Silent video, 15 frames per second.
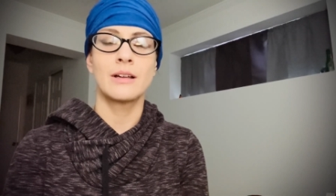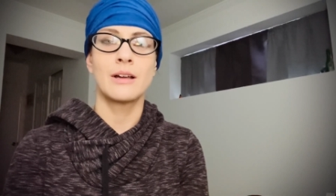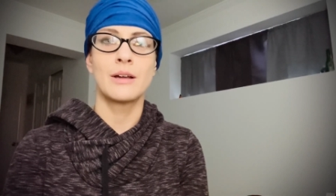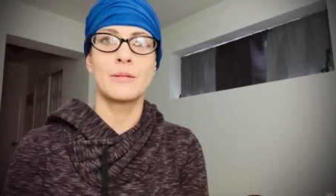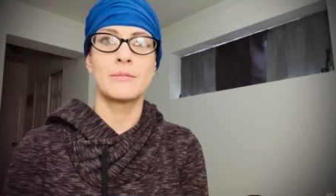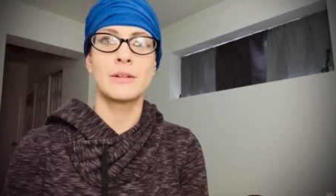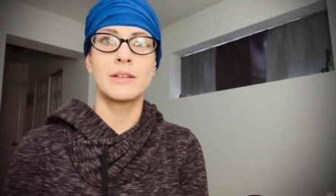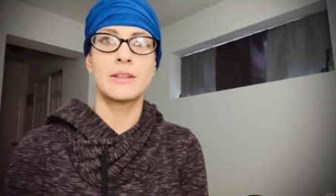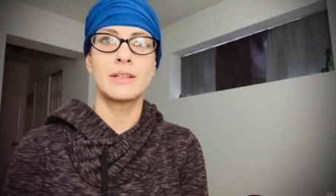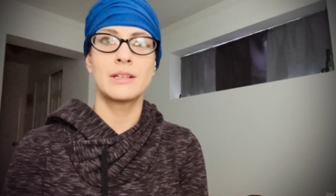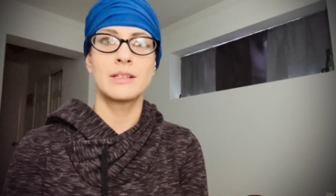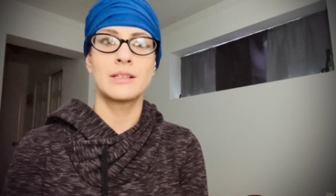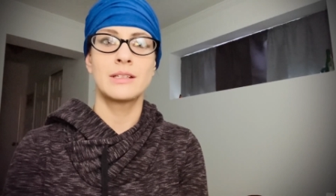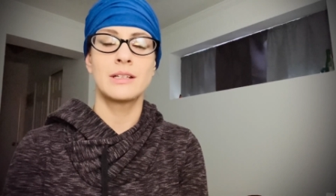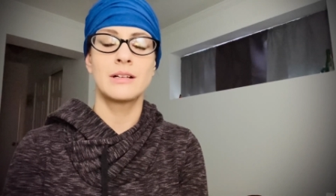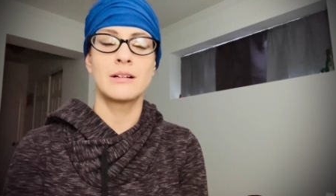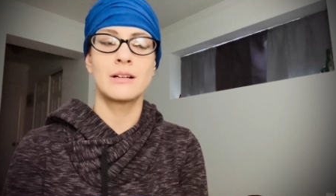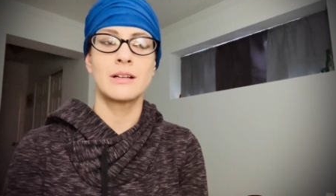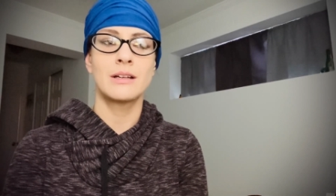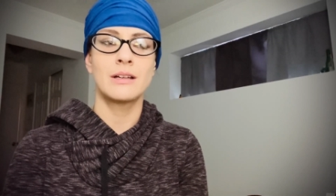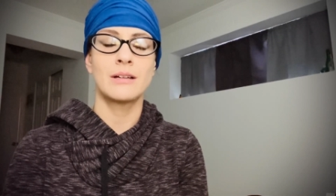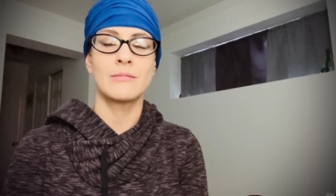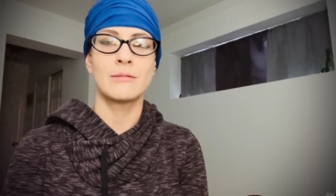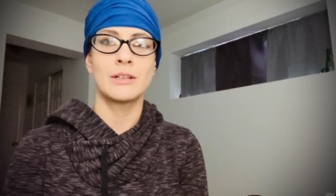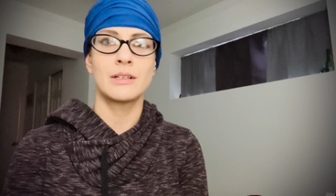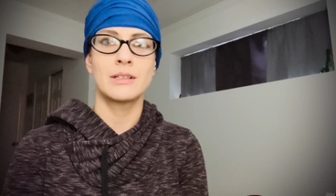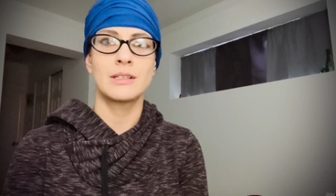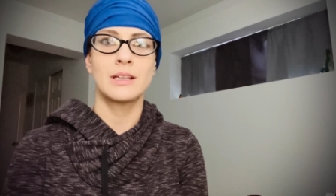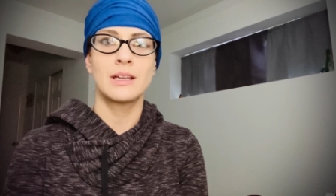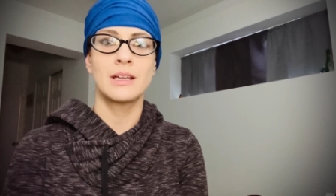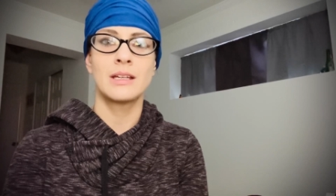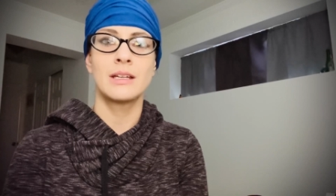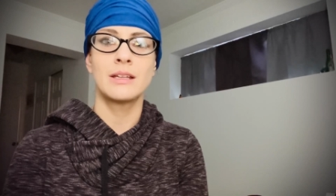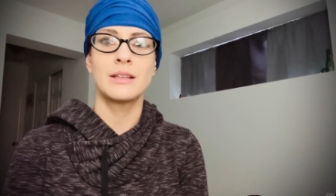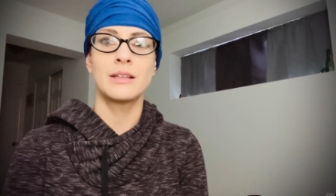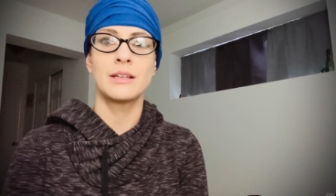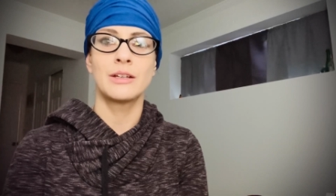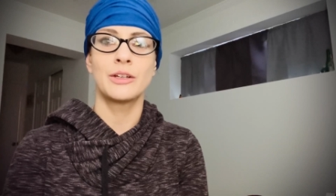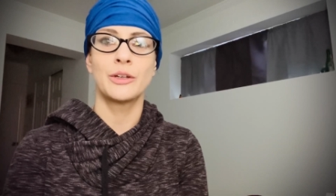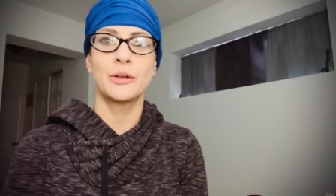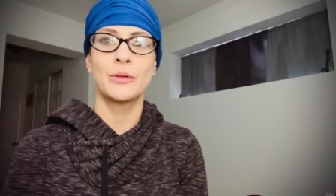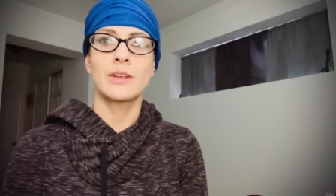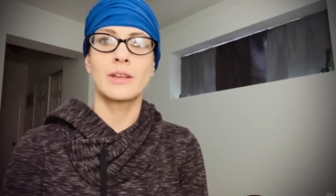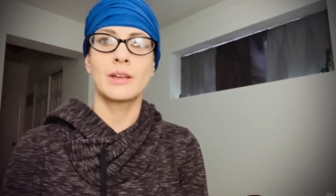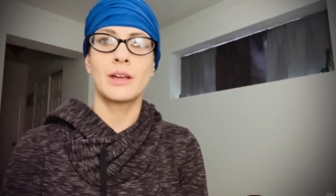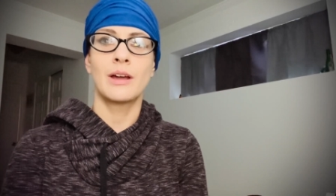Um, nothing is secret. I'm not saying anything new.